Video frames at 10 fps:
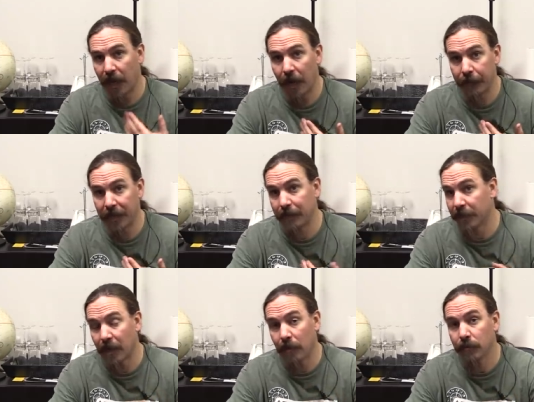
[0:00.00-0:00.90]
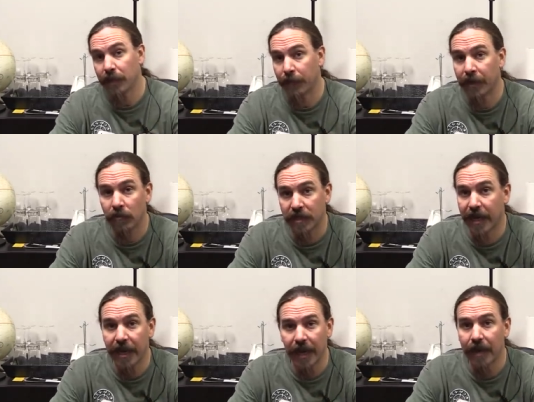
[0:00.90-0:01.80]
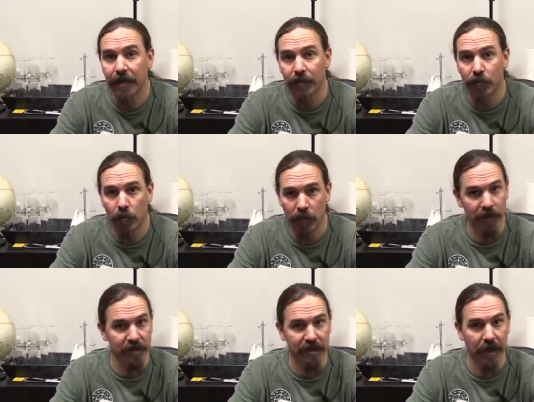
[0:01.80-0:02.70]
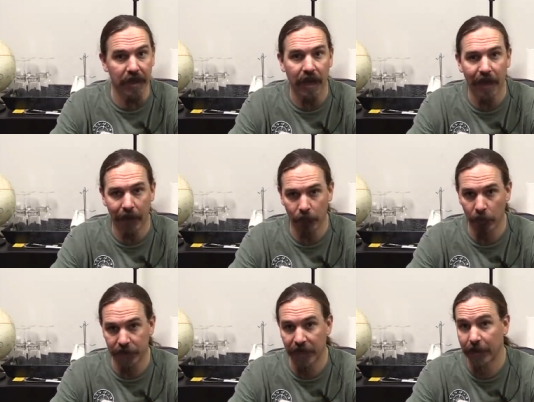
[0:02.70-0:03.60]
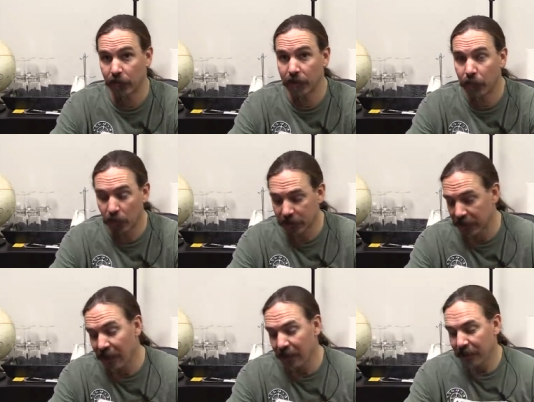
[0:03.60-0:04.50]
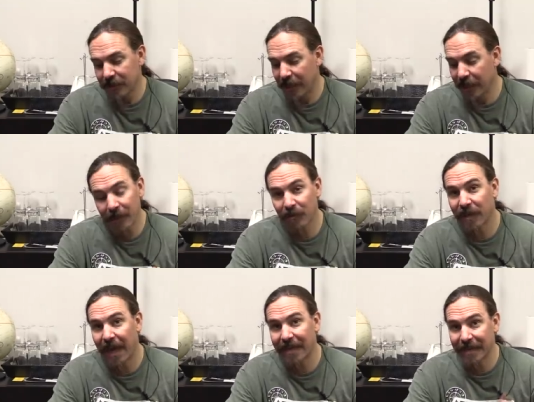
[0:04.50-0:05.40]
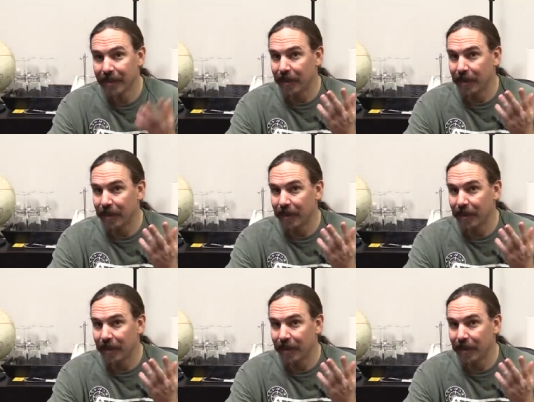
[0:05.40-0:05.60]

I'm Ian McCollum, and I'm here today at InterOrdnance, aka Royal Tiger Imports, taking a look at